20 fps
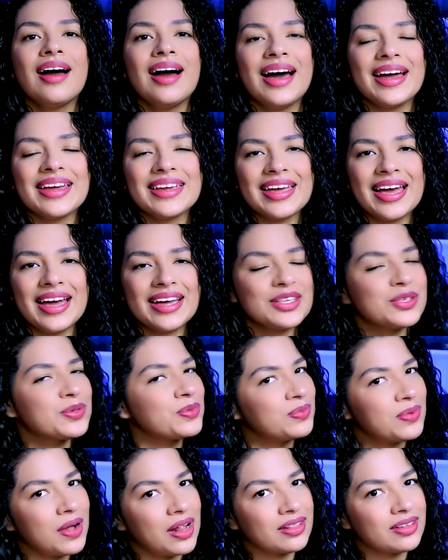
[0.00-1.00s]
Hi guys,
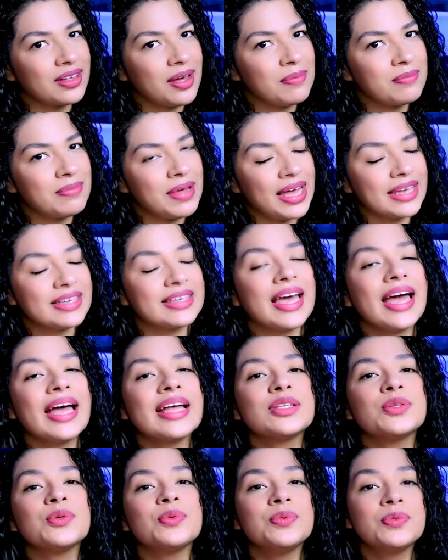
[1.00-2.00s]
welcome back
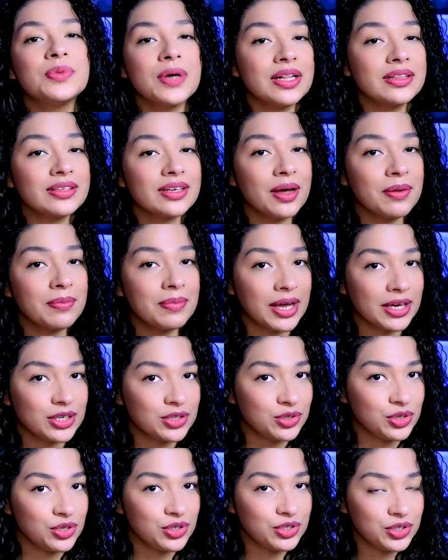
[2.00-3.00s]
and welcome back
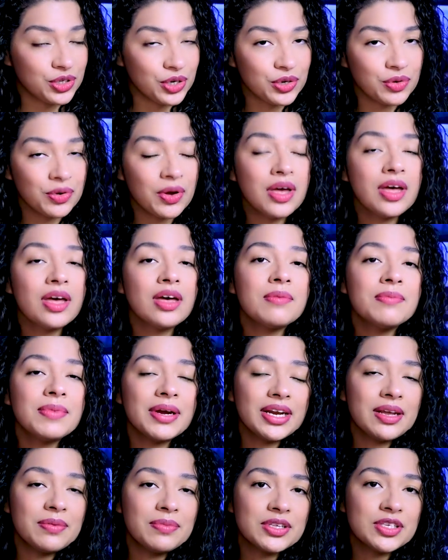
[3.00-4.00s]
to you. My
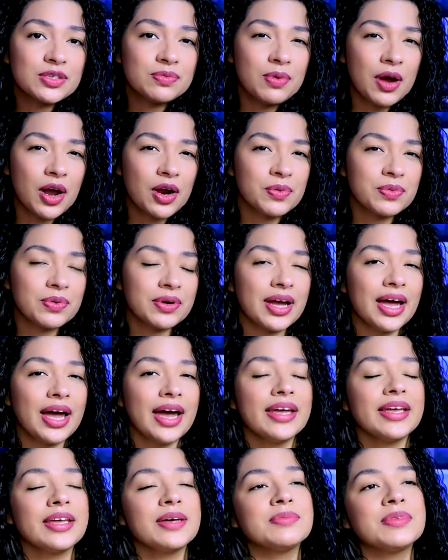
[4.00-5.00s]
name is Barbara.
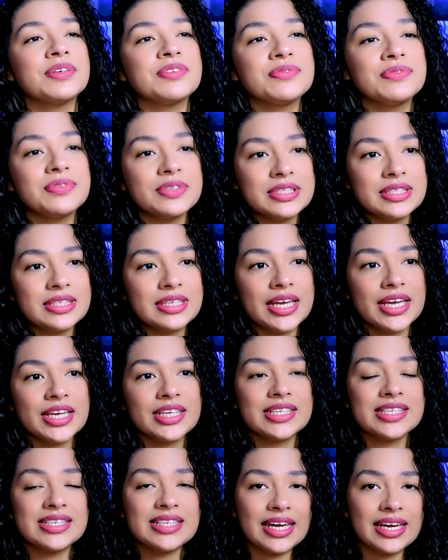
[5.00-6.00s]
I am a
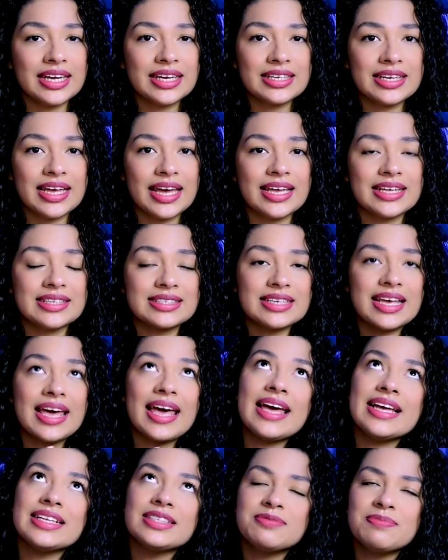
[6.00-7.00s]
vintage second-hand
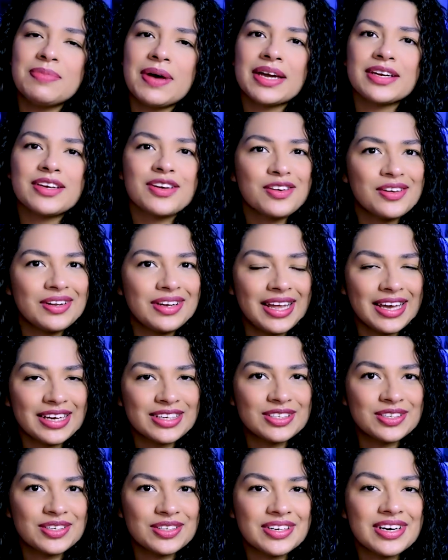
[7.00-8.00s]
handbag
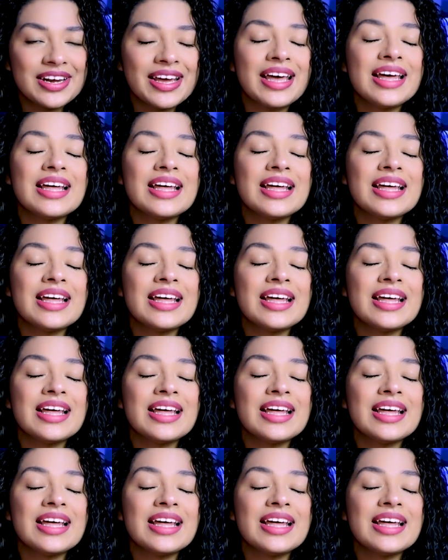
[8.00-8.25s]
collector.